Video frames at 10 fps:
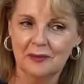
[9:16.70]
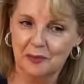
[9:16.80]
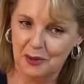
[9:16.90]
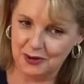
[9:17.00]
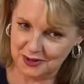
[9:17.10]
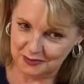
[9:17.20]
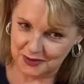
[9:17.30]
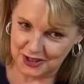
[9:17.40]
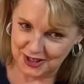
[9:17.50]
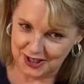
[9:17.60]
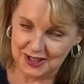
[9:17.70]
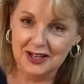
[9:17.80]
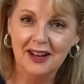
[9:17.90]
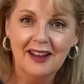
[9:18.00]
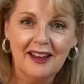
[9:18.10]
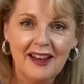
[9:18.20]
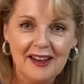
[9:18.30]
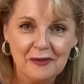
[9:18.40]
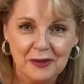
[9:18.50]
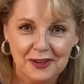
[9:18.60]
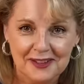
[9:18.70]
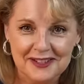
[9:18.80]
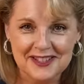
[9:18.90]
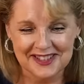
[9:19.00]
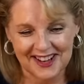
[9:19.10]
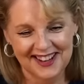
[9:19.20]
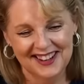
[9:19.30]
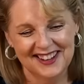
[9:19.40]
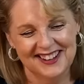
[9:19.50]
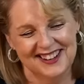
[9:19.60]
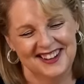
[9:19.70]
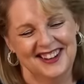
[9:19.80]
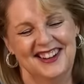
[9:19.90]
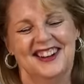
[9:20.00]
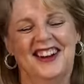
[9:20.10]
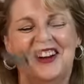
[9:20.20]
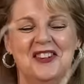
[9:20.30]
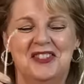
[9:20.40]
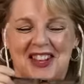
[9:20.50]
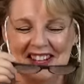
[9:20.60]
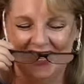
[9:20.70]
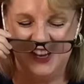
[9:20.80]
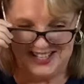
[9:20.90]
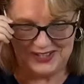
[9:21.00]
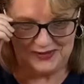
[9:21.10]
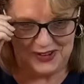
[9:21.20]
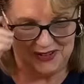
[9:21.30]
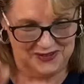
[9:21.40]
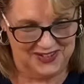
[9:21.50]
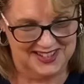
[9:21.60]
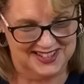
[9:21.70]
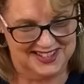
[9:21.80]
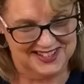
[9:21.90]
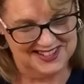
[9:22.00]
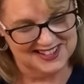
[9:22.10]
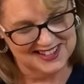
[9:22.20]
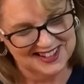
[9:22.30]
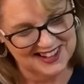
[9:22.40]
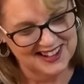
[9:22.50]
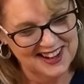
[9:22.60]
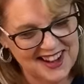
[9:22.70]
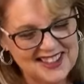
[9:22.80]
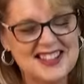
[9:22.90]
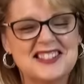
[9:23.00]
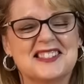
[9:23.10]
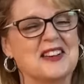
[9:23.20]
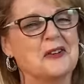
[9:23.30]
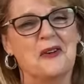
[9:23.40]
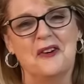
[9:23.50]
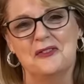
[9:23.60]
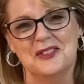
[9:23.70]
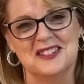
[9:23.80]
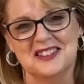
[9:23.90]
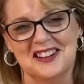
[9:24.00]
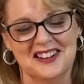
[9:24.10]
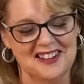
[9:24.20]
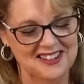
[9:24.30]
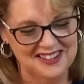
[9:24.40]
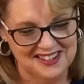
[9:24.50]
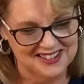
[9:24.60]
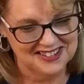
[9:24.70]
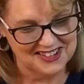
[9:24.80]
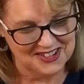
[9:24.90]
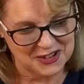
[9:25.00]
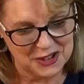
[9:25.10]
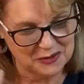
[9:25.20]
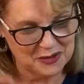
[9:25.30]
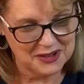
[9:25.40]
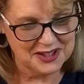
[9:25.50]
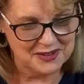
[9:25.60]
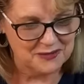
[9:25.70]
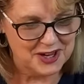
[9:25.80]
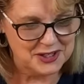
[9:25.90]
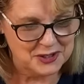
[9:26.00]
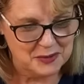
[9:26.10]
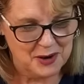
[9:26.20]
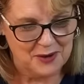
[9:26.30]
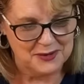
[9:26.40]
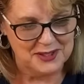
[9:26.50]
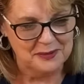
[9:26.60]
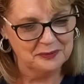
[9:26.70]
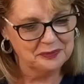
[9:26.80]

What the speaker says: bottom sheet evidence over the next few visits. That's so off, isn't it? Oh gosh, what an invasion of privacy.